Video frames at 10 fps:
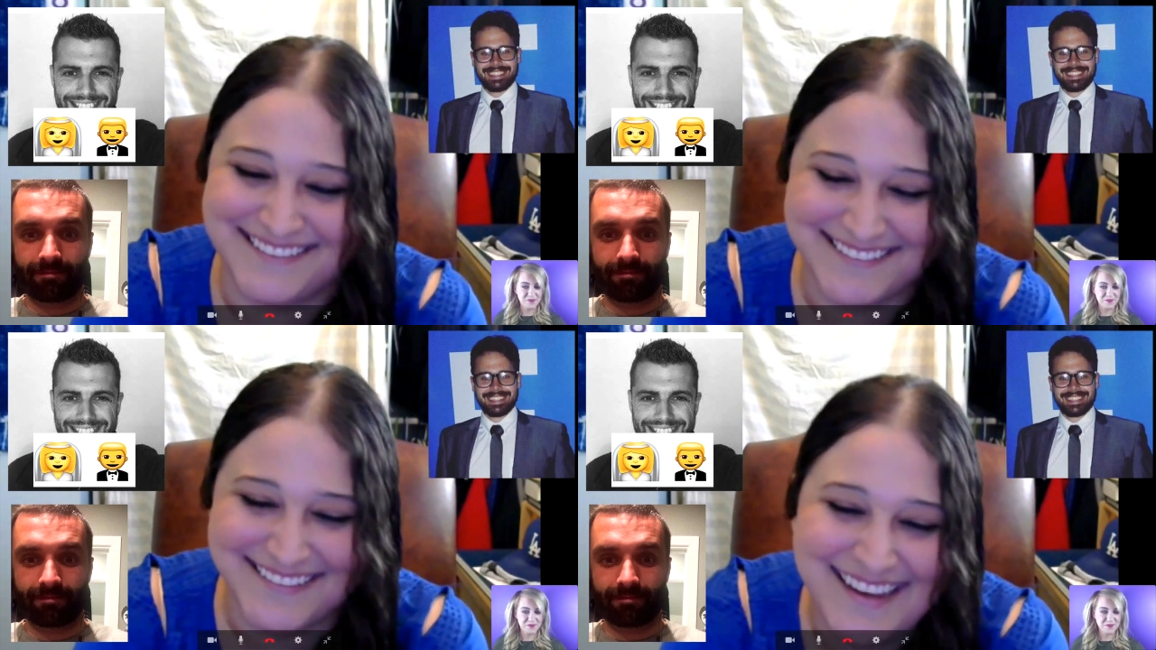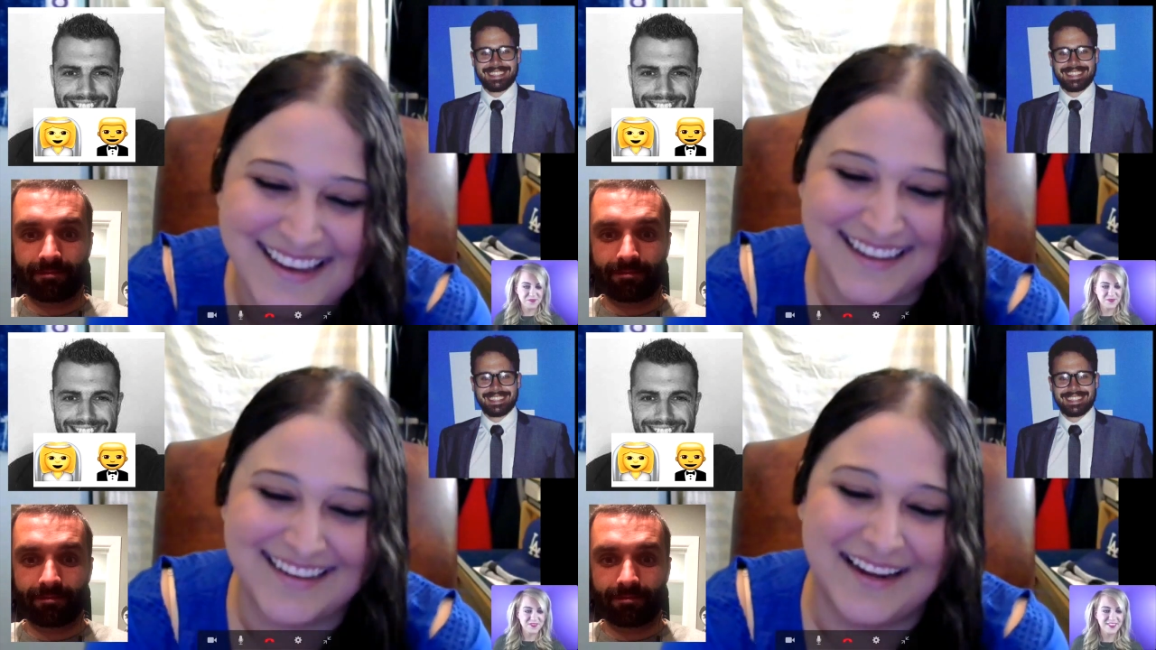Speaker 1: so.
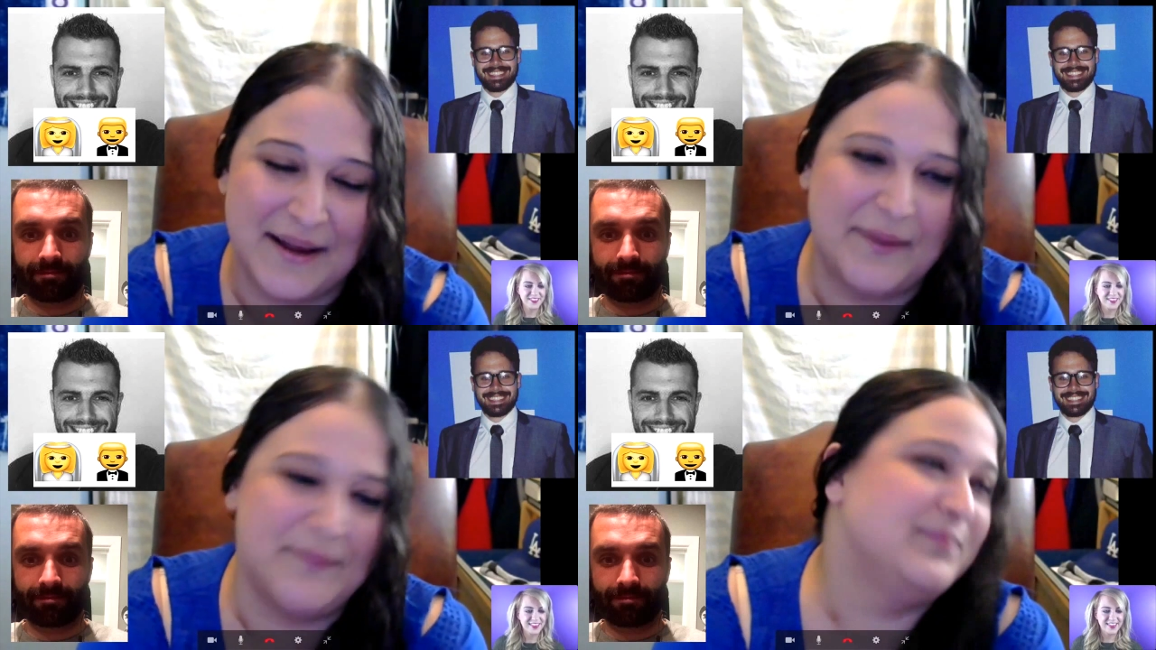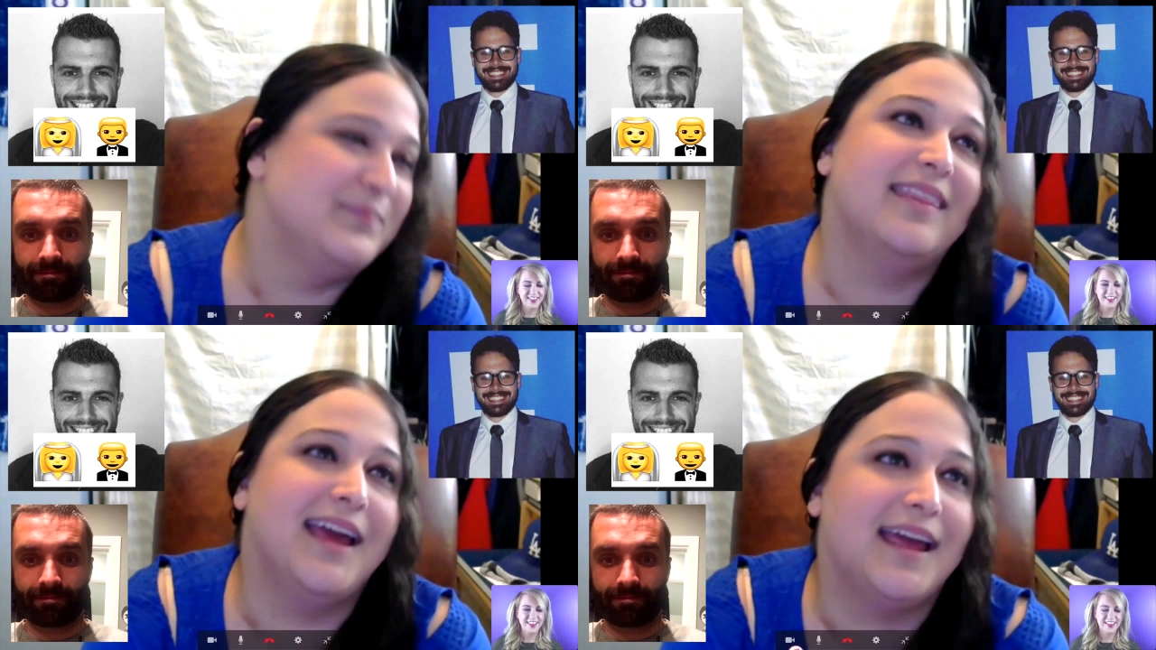Um,
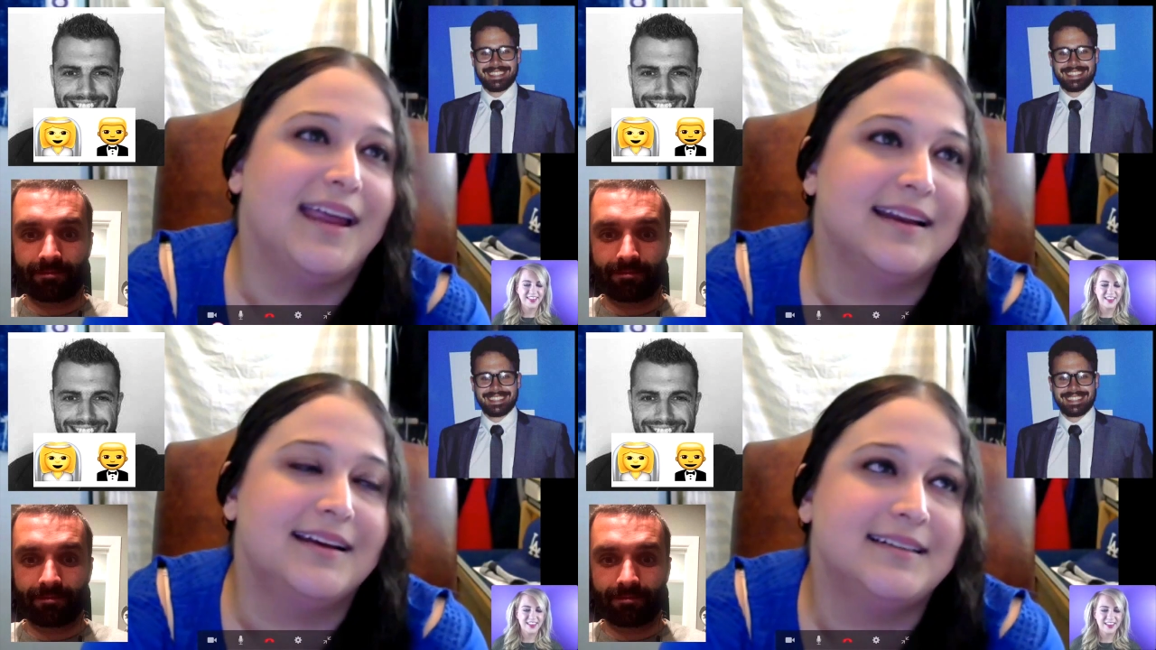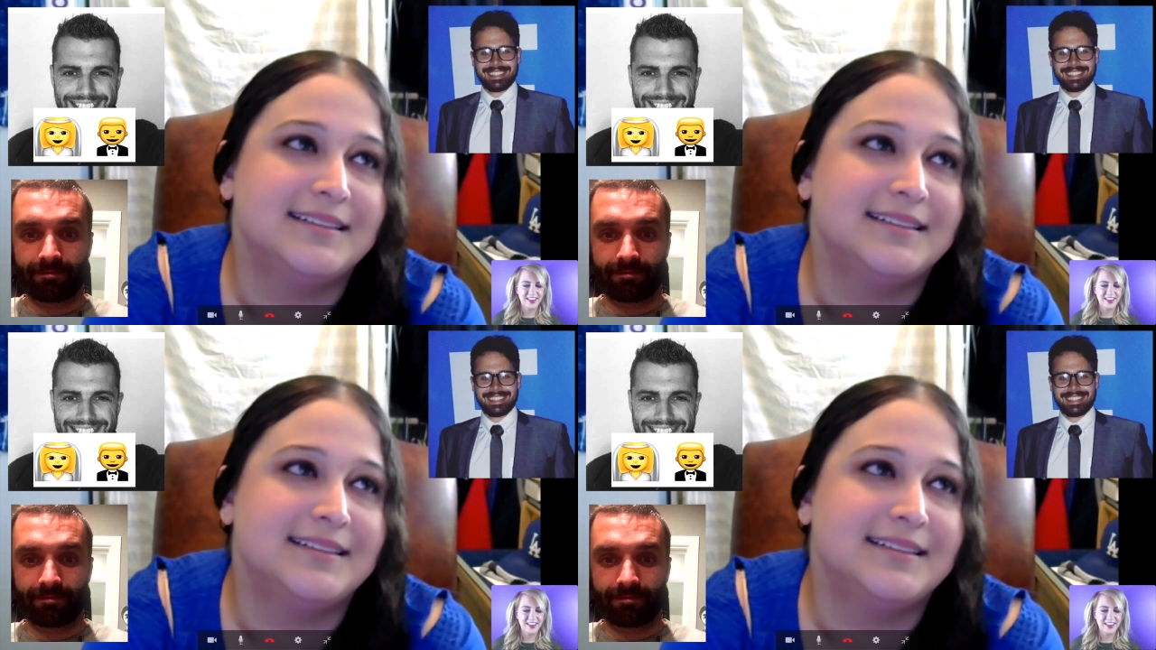and then,